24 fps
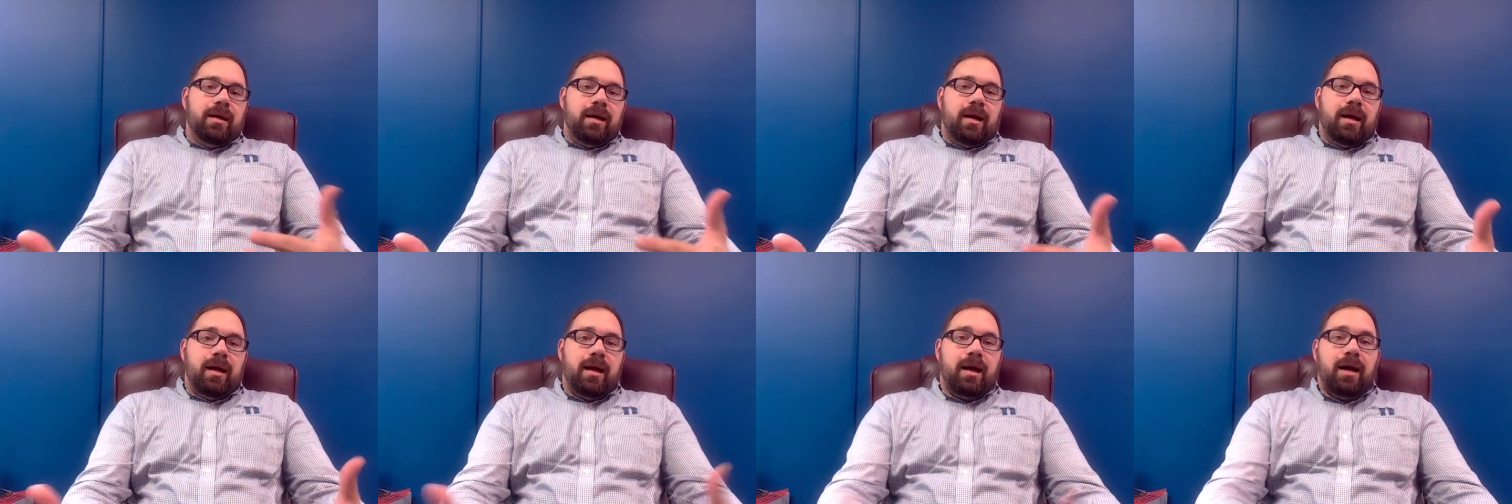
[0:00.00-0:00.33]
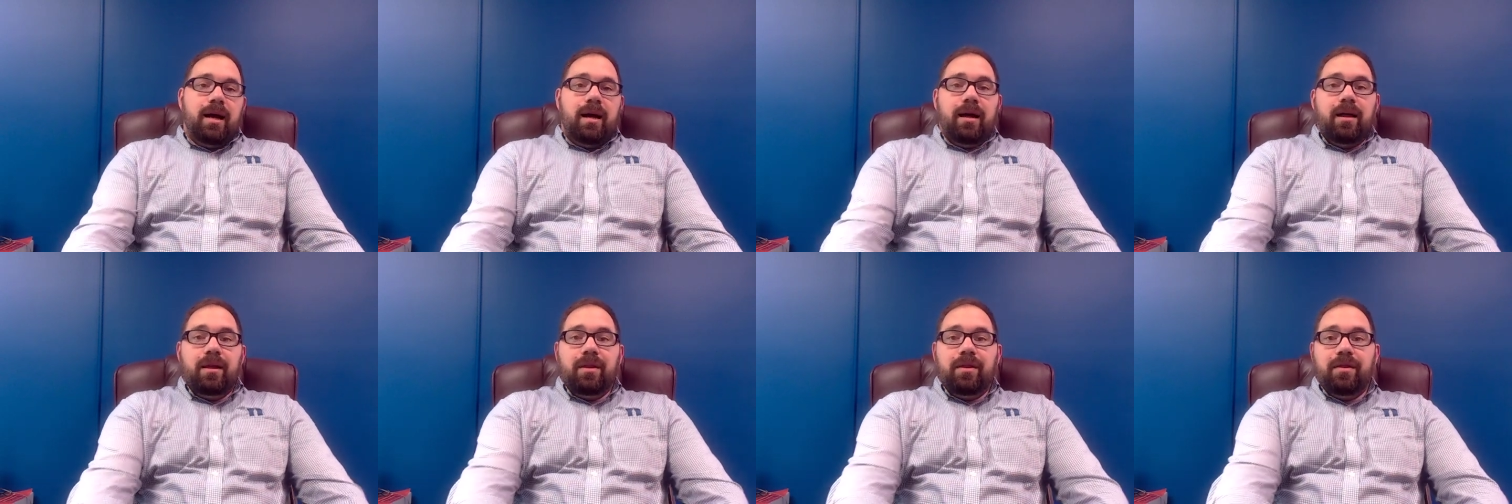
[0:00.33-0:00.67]

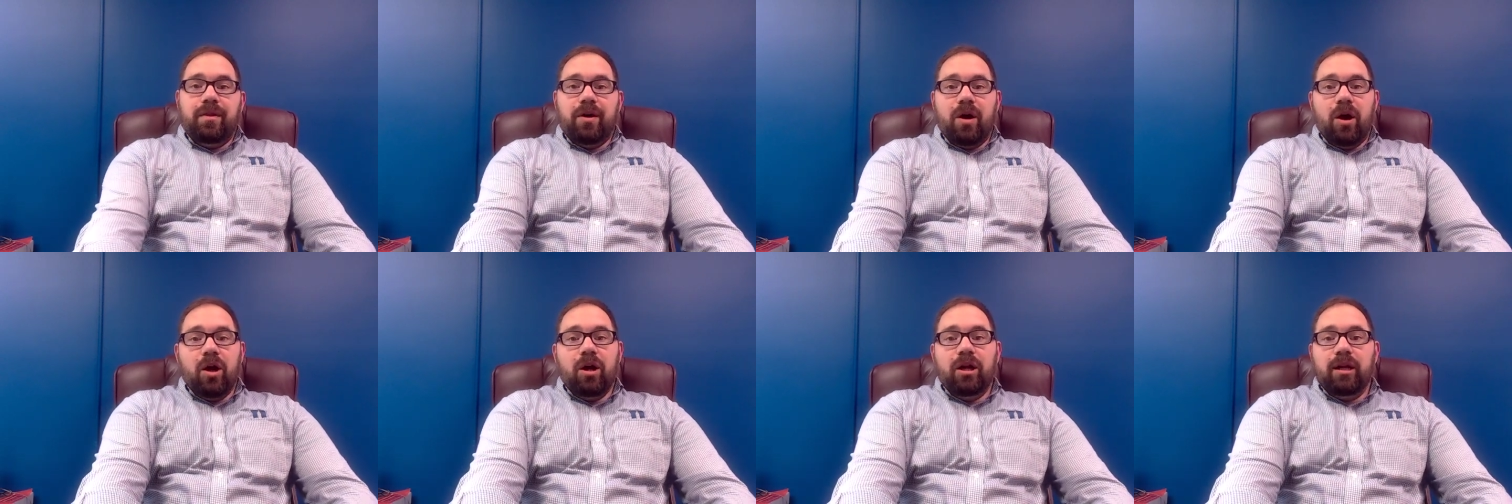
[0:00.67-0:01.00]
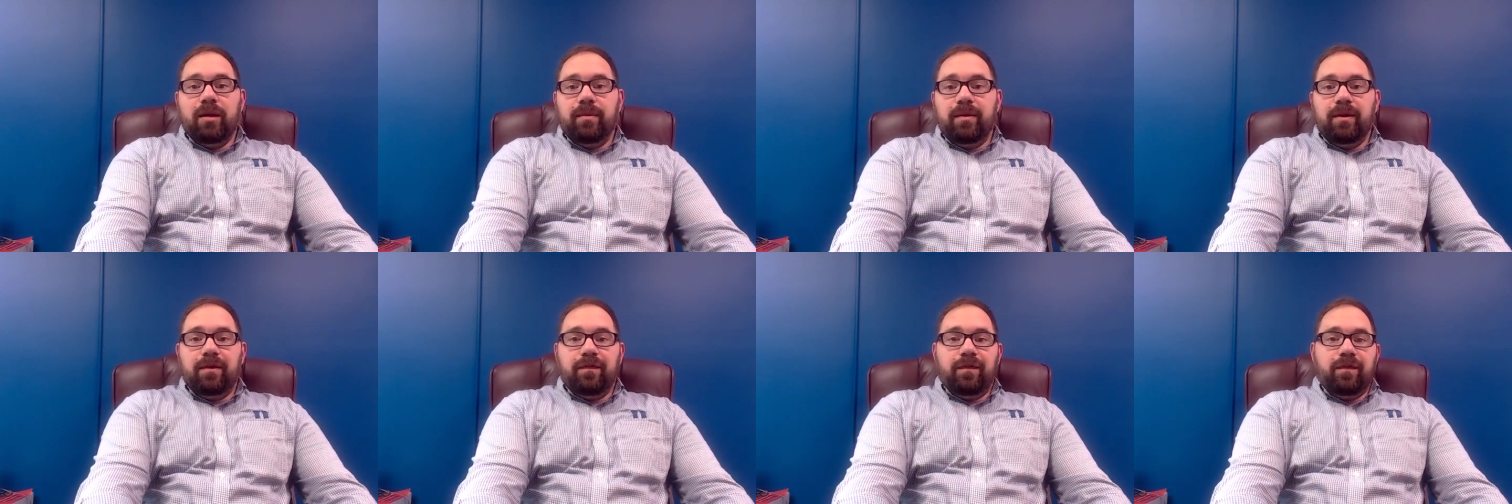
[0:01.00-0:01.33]
the
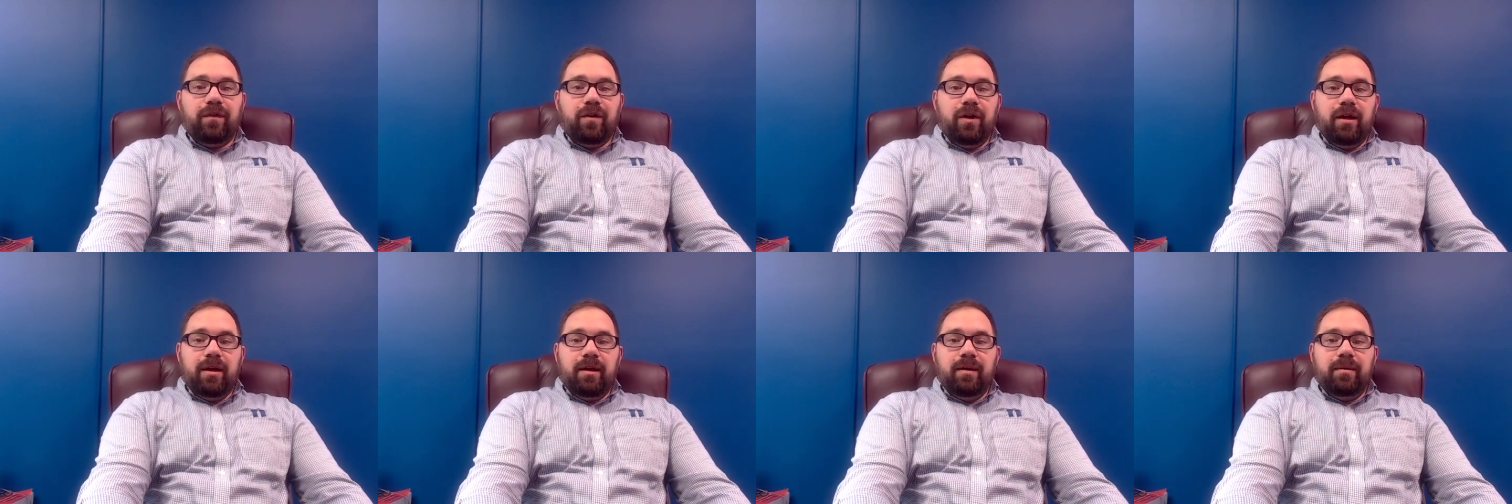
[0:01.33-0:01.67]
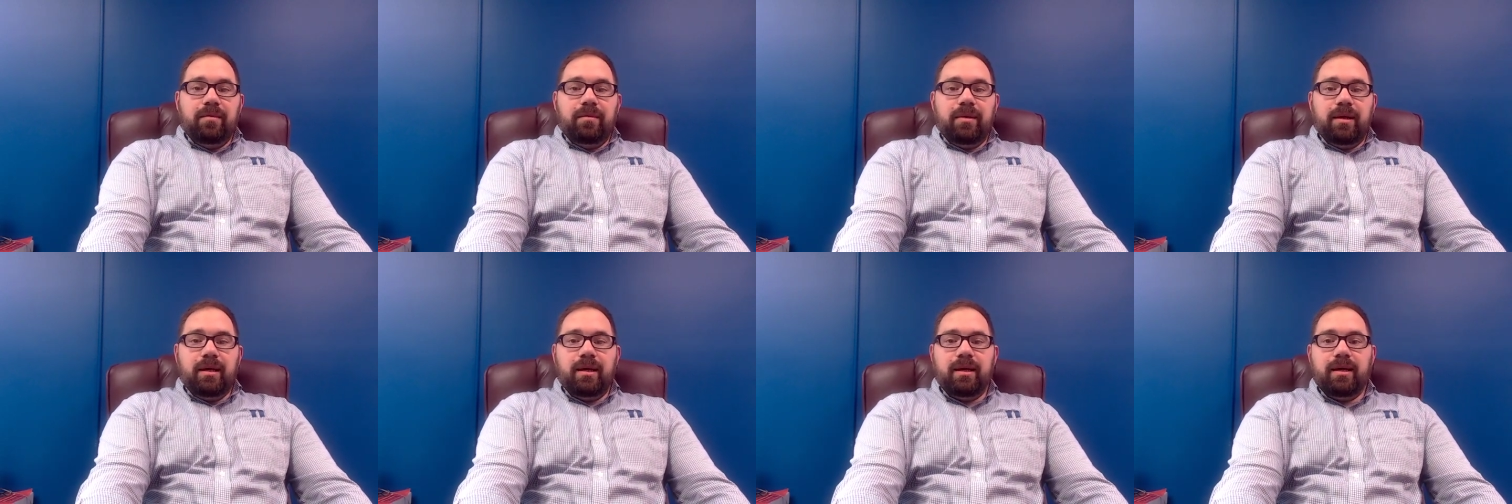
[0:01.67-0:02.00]
argument
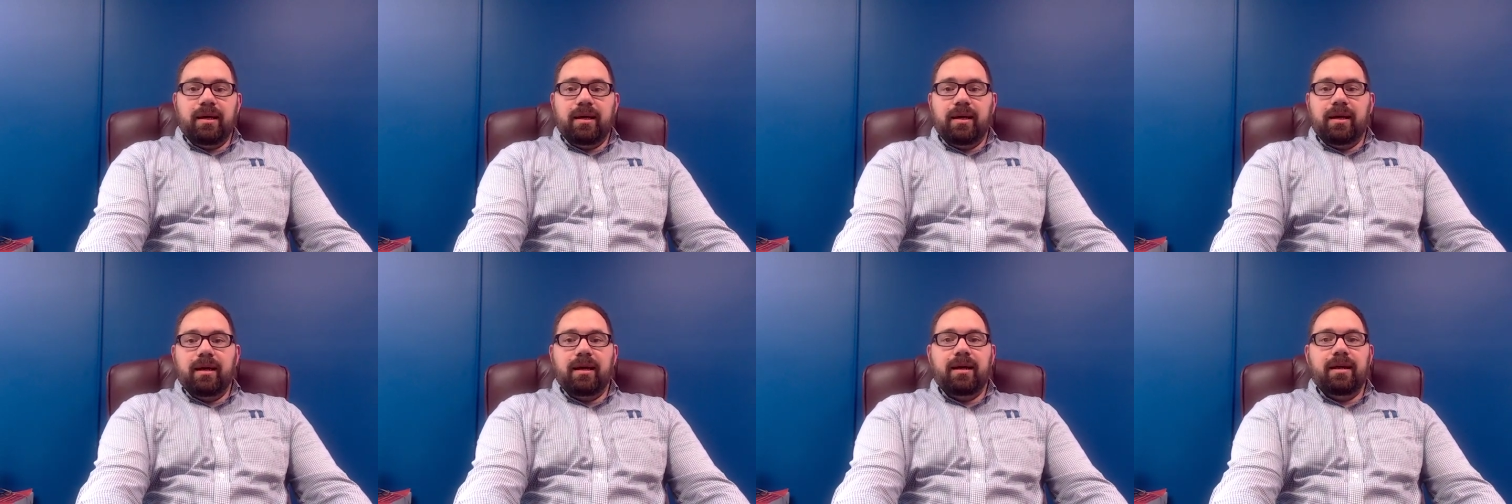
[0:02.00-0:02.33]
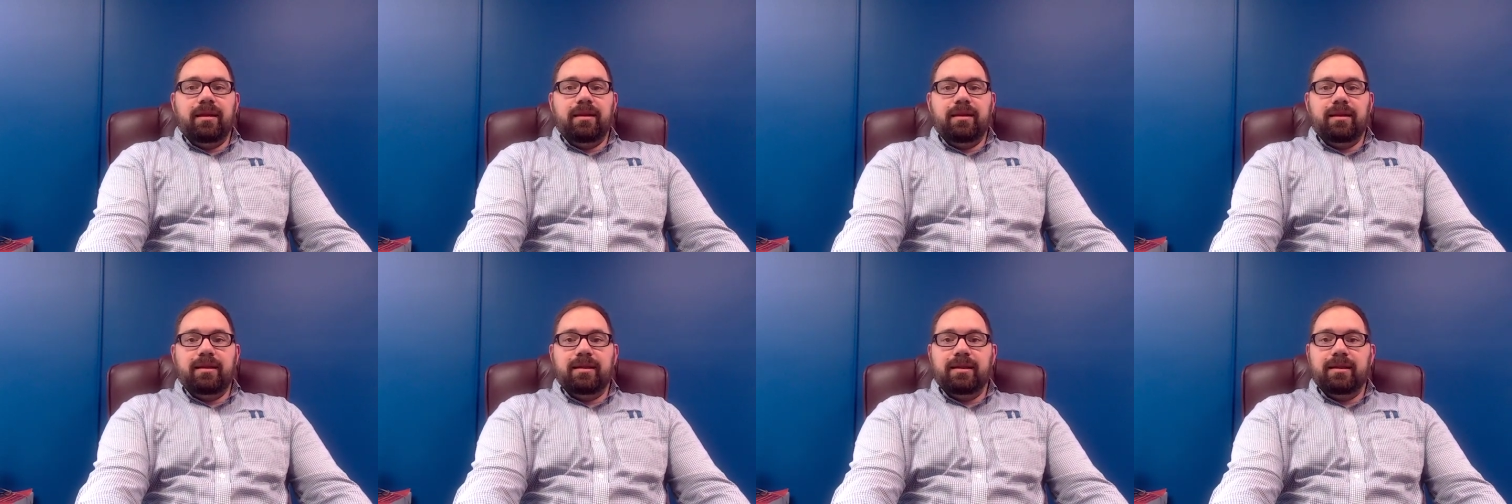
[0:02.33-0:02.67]
from the